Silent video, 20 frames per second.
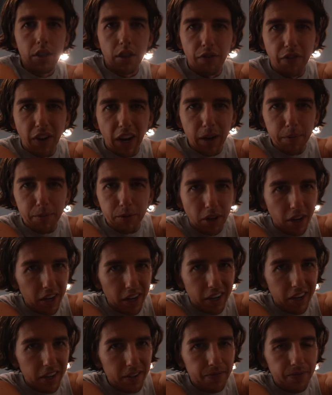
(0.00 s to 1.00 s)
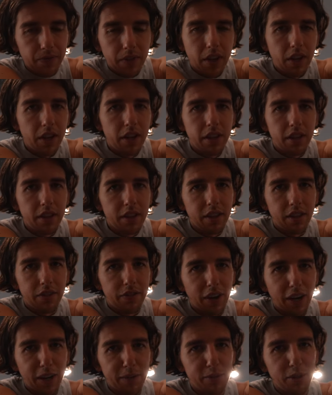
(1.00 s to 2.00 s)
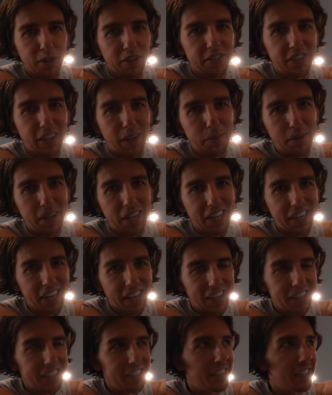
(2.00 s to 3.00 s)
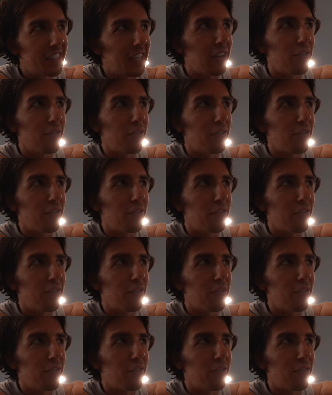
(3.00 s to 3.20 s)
Vibe's not here. Vibe's not the same in here, guys.